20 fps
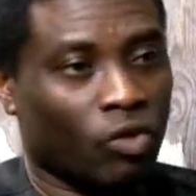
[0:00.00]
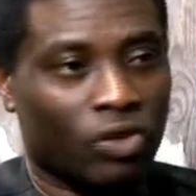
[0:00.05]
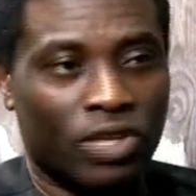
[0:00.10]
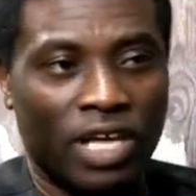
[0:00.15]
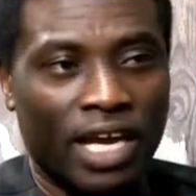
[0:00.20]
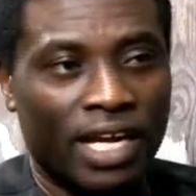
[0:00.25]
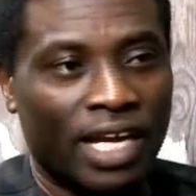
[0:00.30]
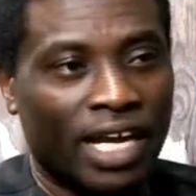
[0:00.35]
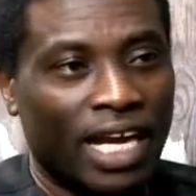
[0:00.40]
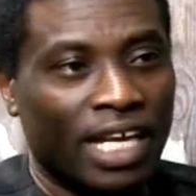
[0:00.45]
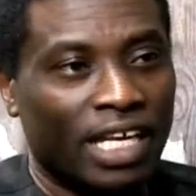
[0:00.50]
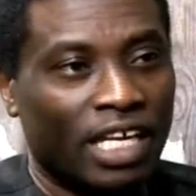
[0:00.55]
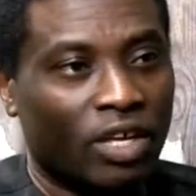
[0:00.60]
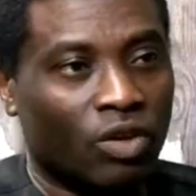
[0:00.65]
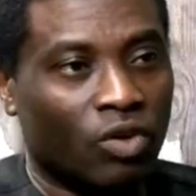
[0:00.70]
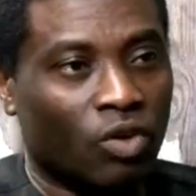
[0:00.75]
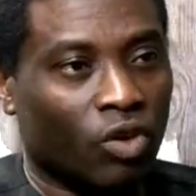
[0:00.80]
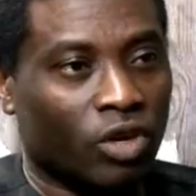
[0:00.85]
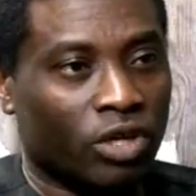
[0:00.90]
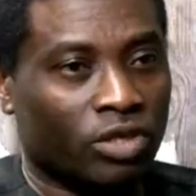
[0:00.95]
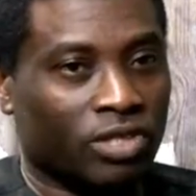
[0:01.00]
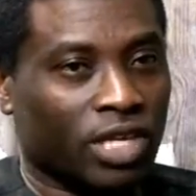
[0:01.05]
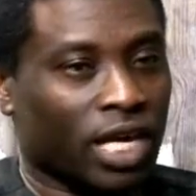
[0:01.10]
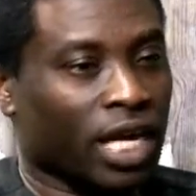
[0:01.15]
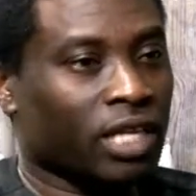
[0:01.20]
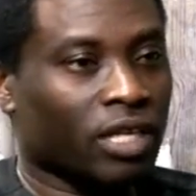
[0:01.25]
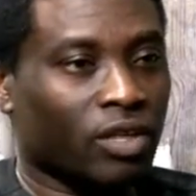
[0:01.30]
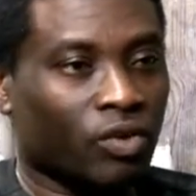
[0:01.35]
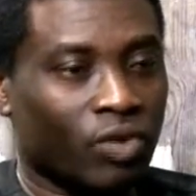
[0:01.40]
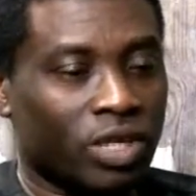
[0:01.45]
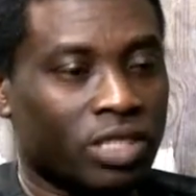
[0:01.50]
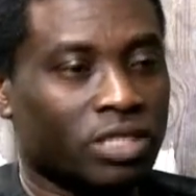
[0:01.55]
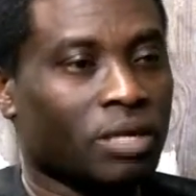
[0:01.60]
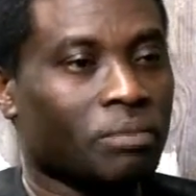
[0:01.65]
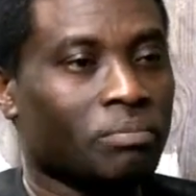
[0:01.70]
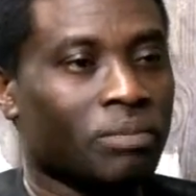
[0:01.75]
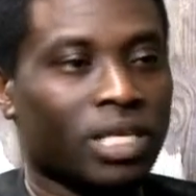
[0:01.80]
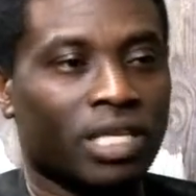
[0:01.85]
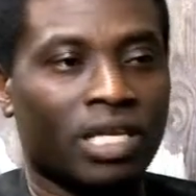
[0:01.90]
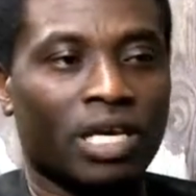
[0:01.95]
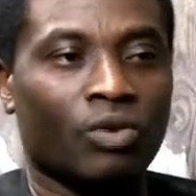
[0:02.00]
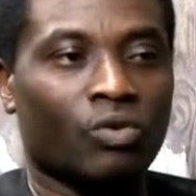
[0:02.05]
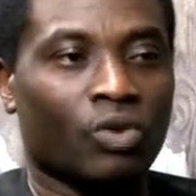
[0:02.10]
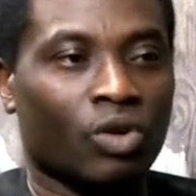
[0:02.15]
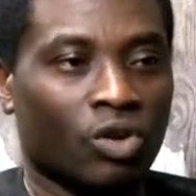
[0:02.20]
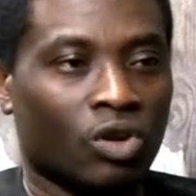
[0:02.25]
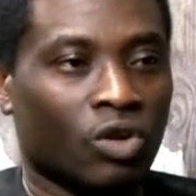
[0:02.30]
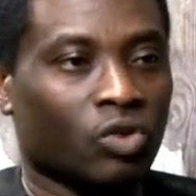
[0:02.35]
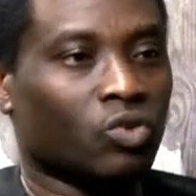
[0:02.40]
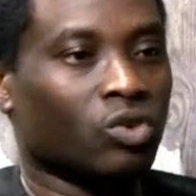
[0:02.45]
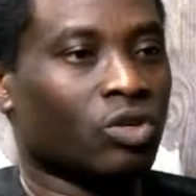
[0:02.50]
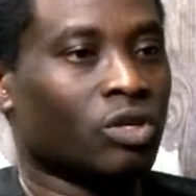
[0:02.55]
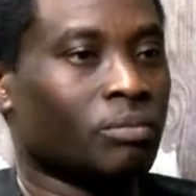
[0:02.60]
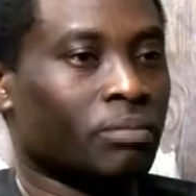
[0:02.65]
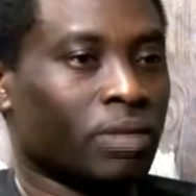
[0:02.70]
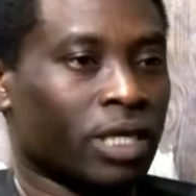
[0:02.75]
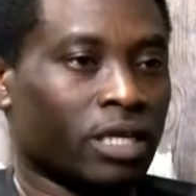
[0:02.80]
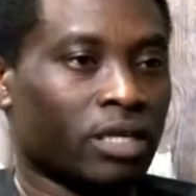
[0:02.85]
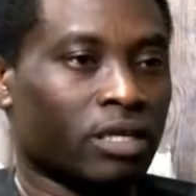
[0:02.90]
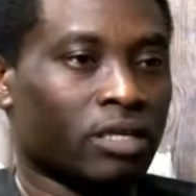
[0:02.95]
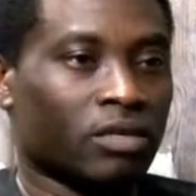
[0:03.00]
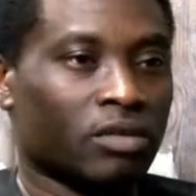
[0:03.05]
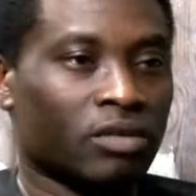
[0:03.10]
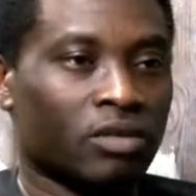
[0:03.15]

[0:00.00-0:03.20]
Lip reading: without any noise, and the Western media will not do the beat